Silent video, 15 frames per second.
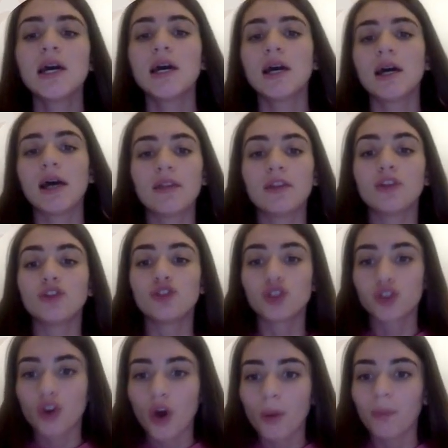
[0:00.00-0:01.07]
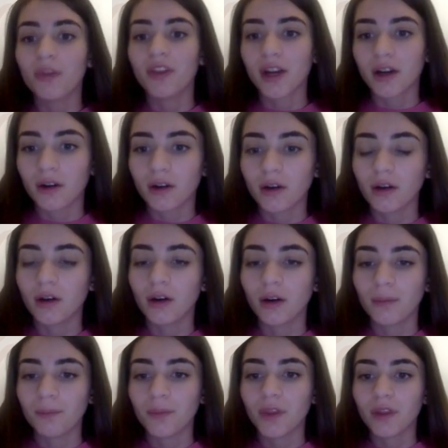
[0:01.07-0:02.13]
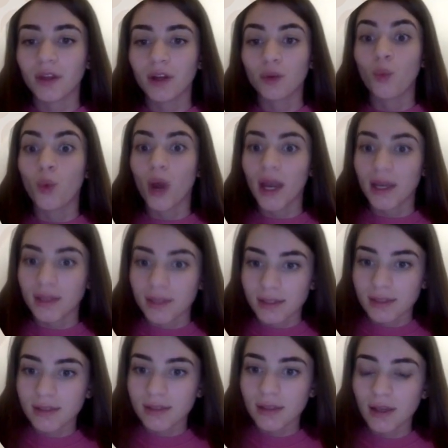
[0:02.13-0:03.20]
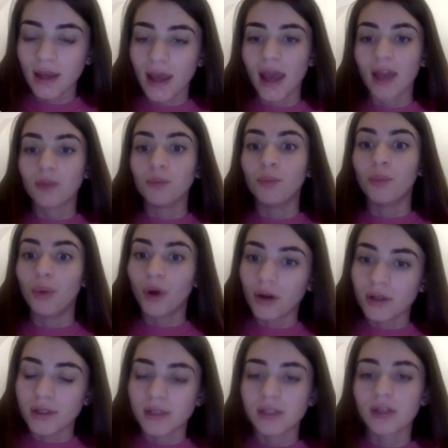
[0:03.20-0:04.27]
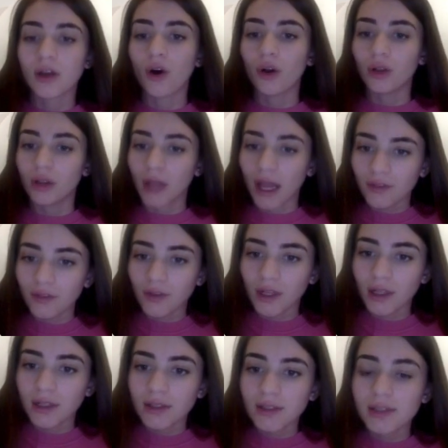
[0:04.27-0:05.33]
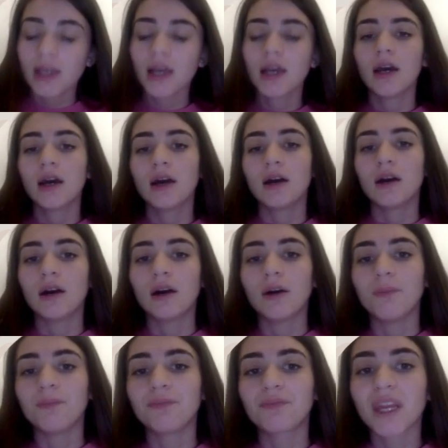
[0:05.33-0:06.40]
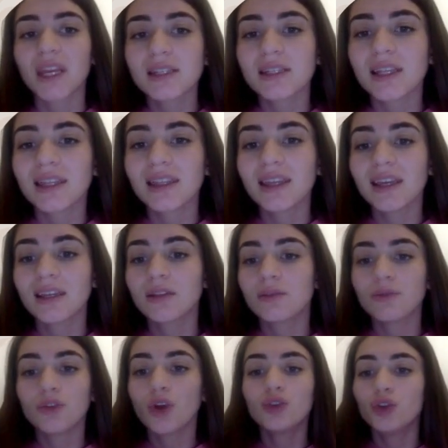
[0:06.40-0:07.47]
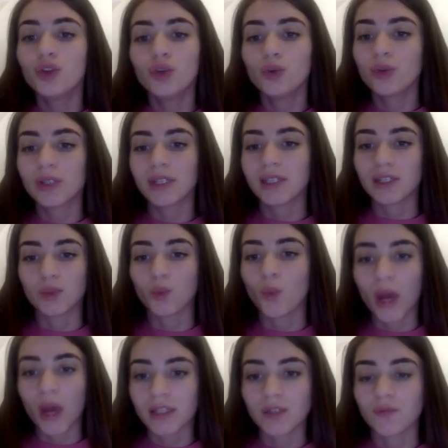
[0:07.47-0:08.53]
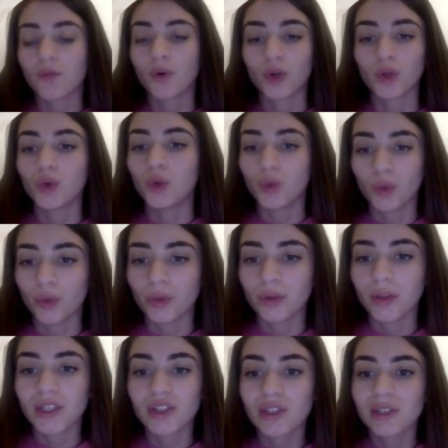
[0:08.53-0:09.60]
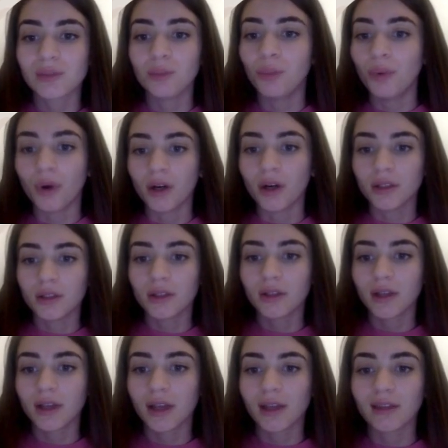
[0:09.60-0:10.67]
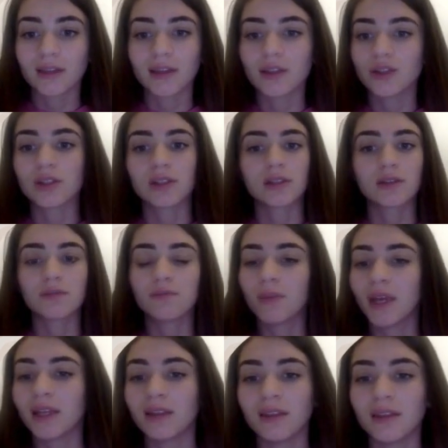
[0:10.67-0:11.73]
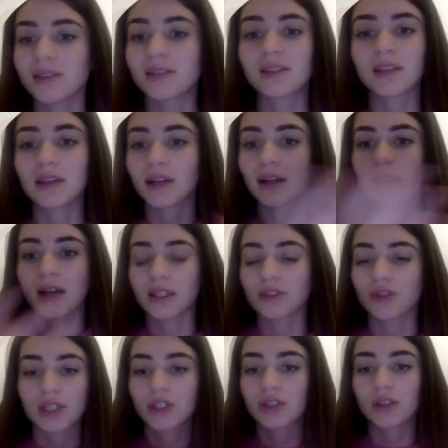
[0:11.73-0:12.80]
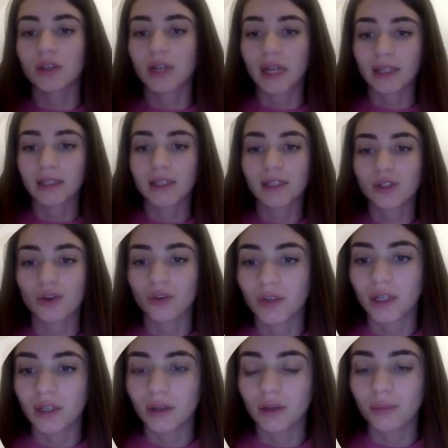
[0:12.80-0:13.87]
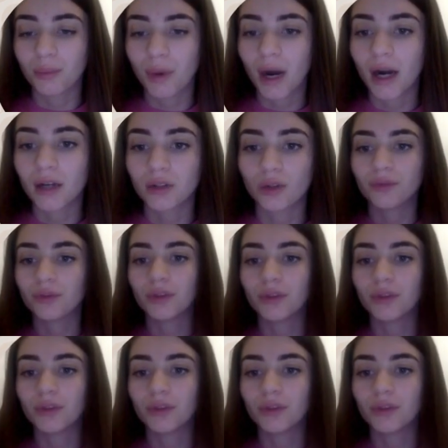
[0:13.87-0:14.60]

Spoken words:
and drop their wastes and burns on landfills, is that they don't use this waste for good. They just burn, and they just made this catastrophic part of